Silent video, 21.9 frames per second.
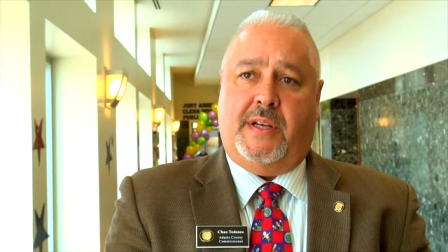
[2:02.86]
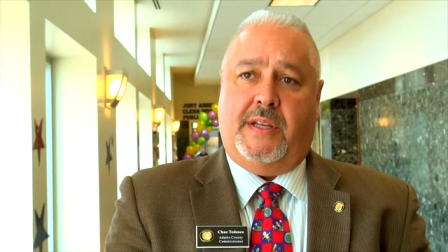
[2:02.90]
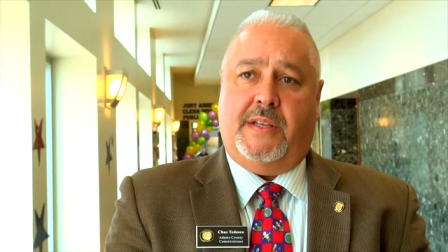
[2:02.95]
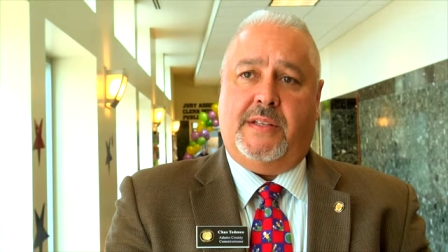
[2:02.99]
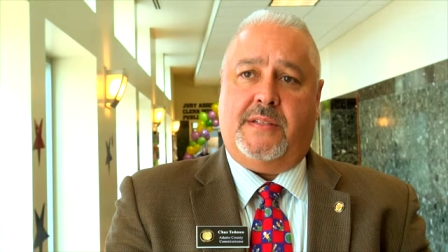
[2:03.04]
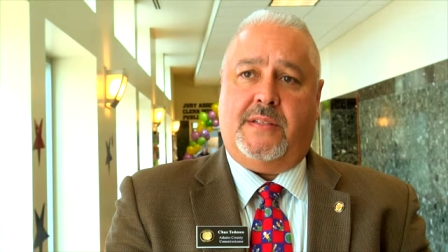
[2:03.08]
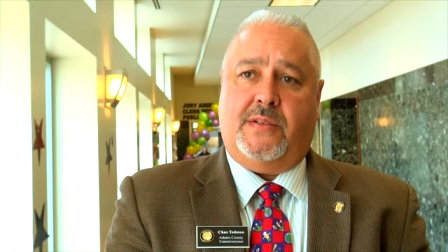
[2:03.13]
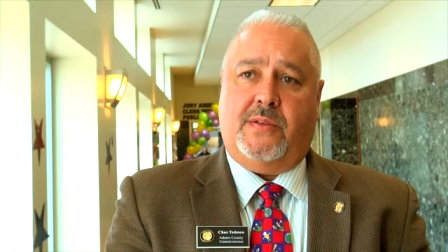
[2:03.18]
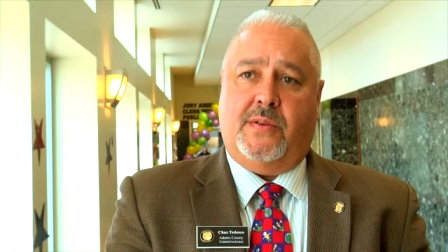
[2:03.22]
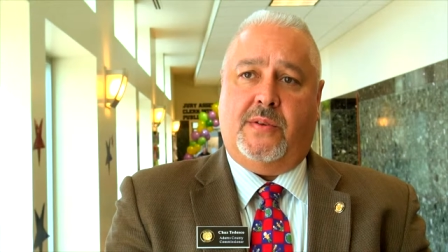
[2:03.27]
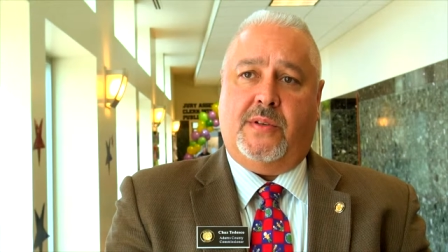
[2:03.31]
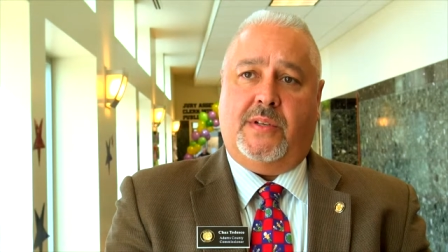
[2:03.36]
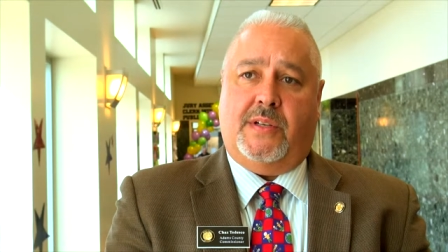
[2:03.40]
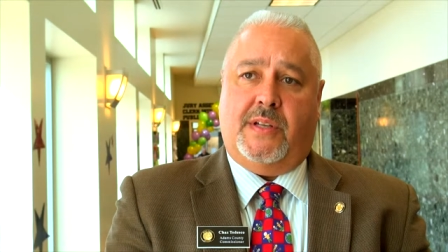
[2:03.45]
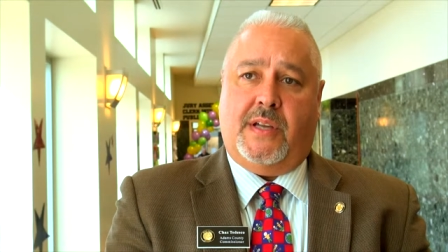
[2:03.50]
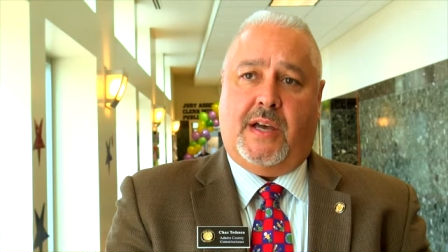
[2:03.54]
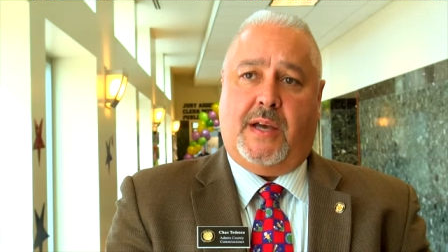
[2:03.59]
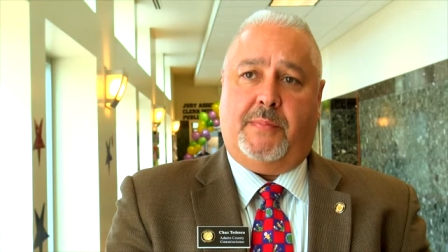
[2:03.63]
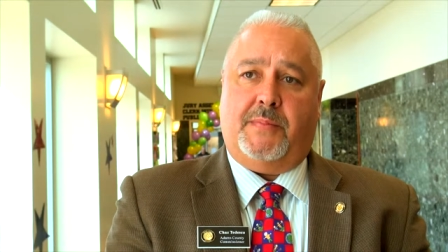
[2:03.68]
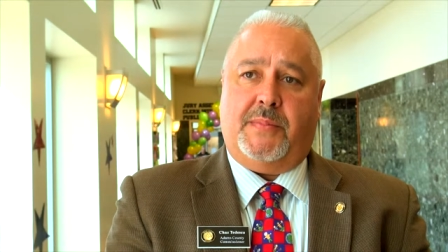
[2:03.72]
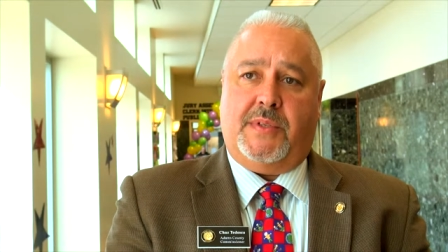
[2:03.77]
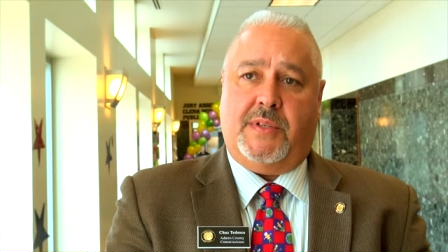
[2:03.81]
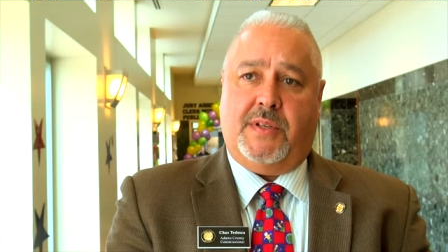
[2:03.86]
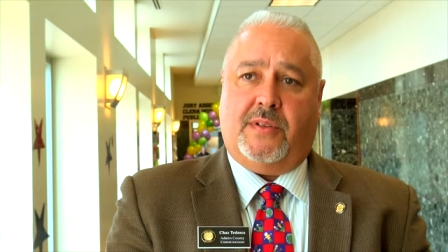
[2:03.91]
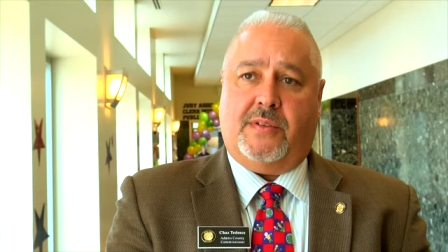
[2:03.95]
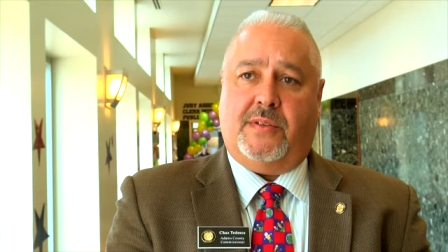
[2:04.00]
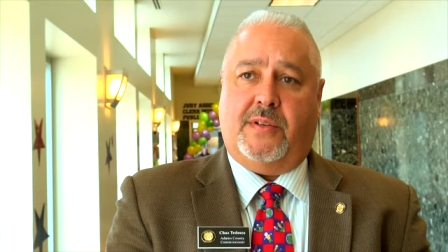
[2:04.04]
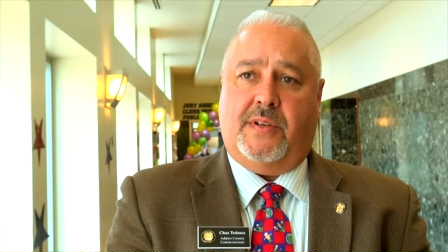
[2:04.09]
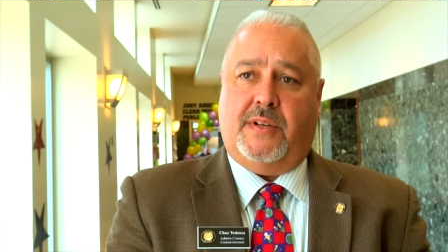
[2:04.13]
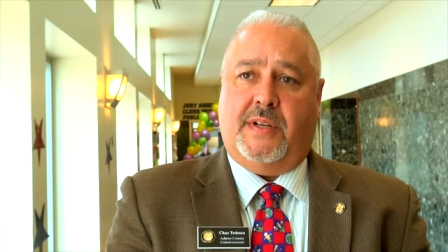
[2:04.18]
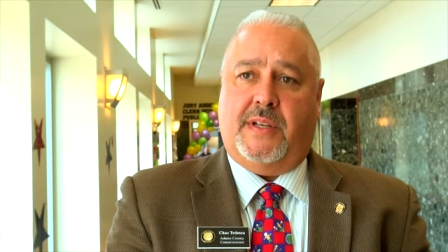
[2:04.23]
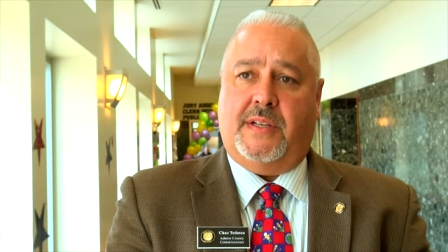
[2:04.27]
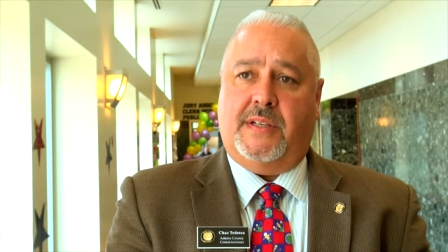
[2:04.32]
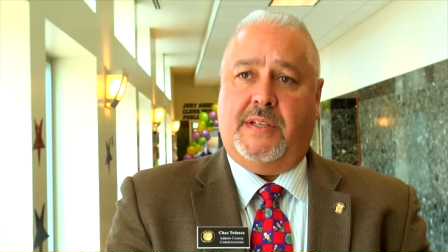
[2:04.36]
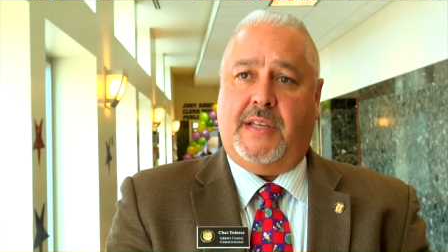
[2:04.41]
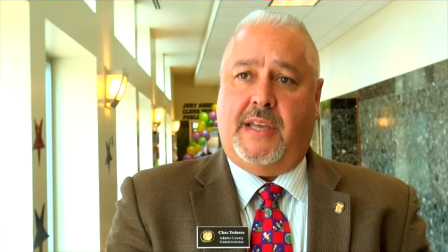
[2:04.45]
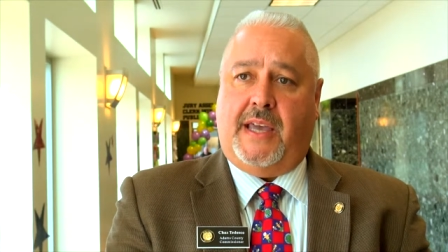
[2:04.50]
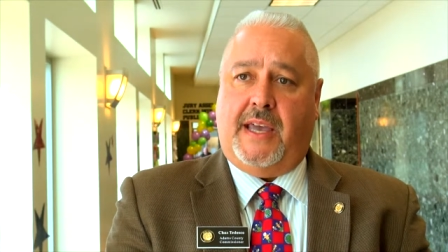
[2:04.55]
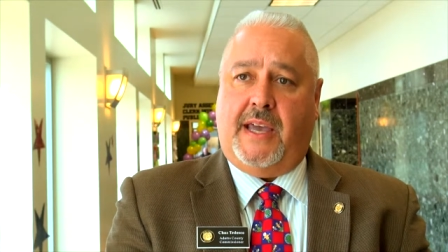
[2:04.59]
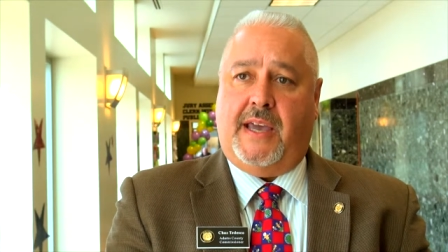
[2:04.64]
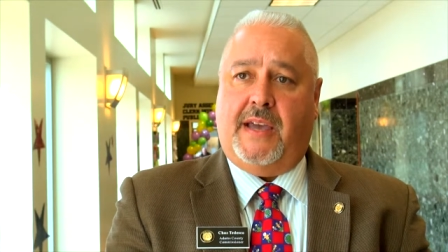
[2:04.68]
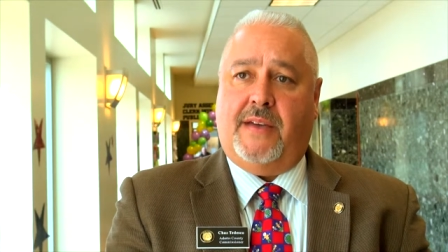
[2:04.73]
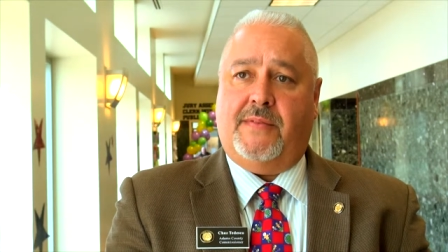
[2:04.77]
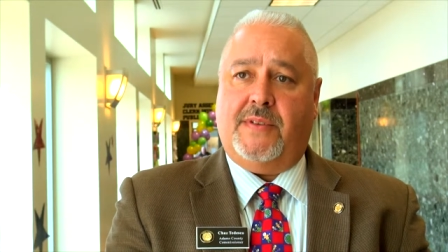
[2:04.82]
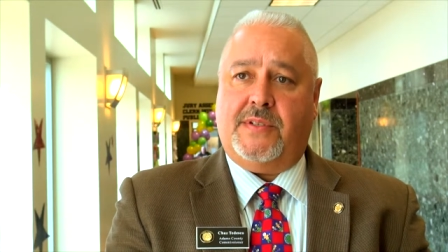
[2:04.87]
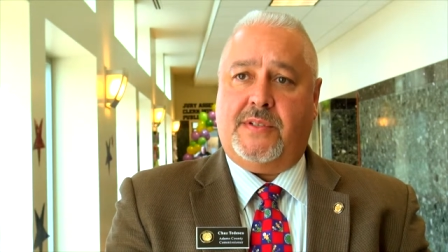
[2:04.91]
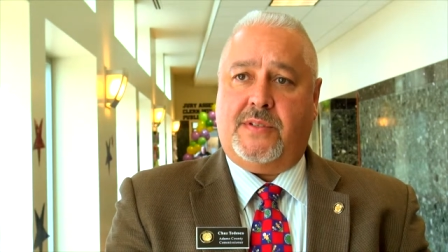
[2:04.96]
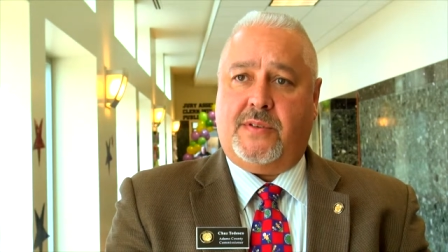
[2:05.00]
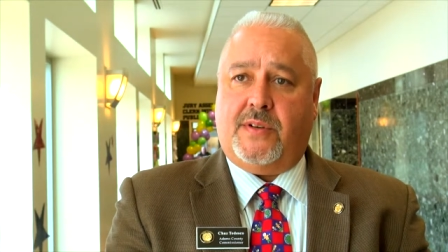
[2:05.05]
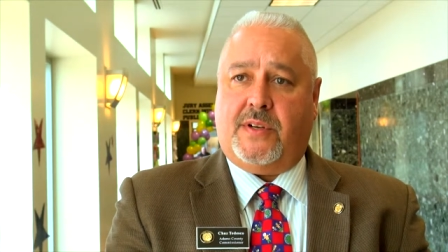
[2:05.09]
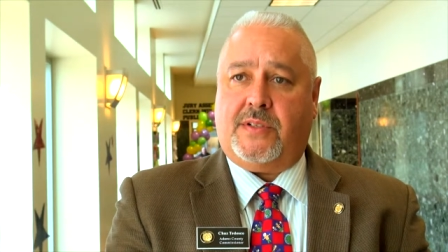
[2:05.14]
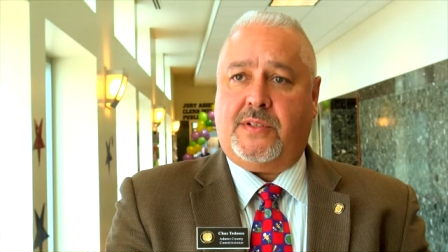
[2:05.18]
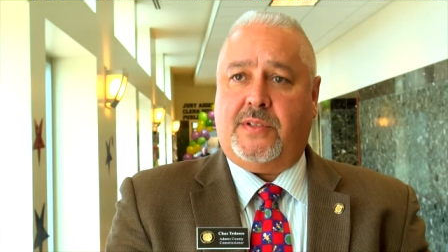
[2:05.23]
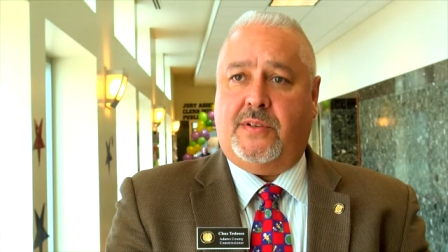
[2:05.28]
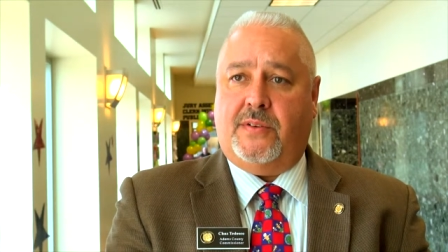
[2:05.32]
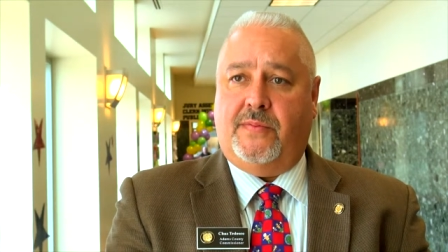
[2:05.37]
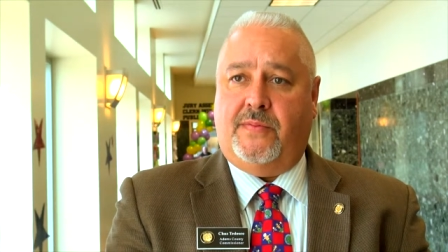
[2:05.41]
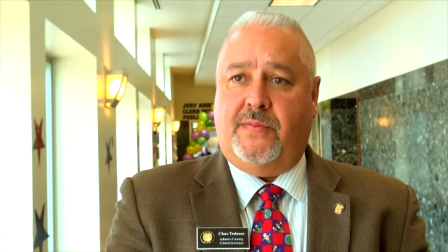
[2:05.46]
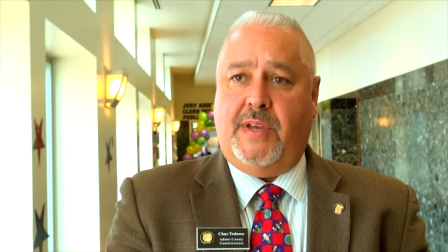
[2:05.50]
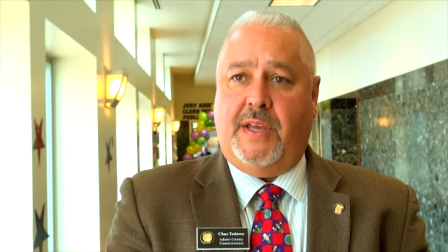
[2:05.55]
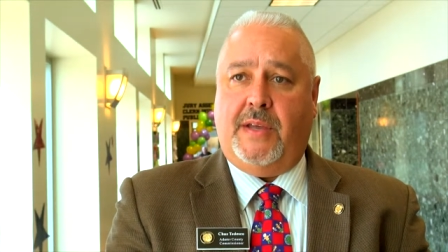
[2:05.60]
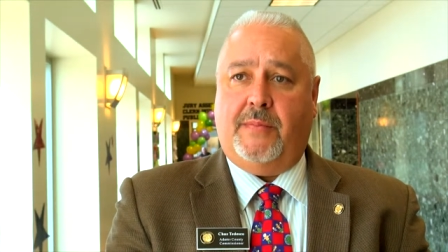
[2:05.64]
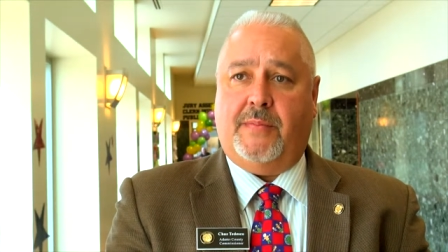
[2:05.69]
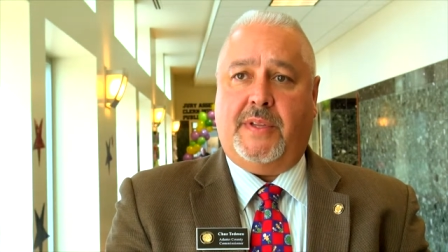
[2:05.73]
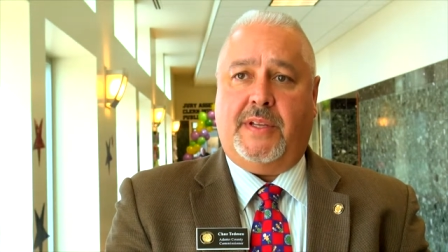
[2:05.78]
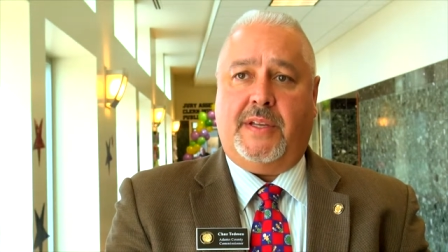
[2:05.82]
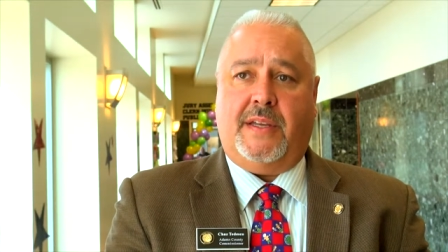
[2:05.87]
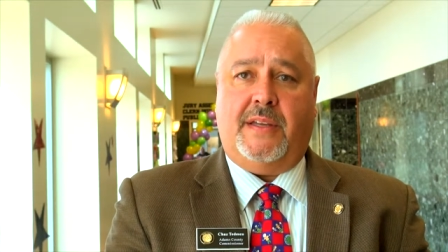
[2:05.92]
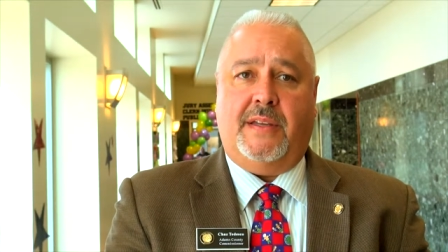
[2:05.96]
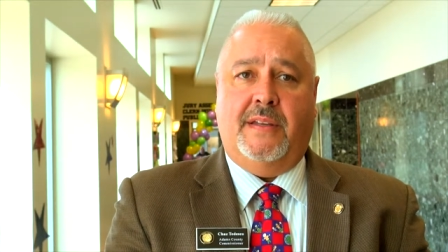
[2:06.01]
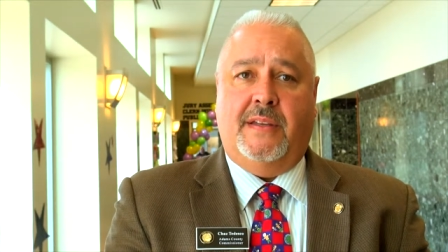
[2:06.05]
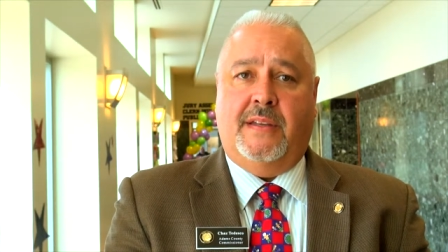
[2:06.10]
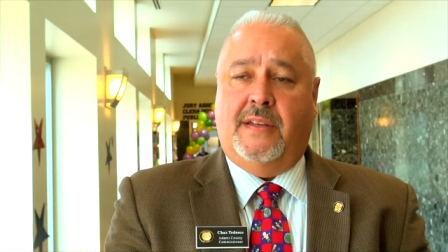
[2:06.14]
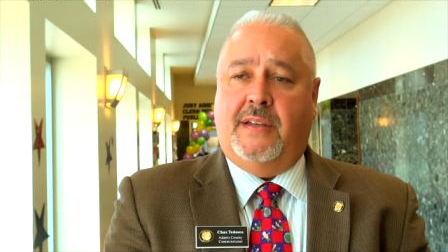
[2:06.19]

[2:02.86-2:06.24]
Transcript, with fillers: is to adopt children and to have a structured family,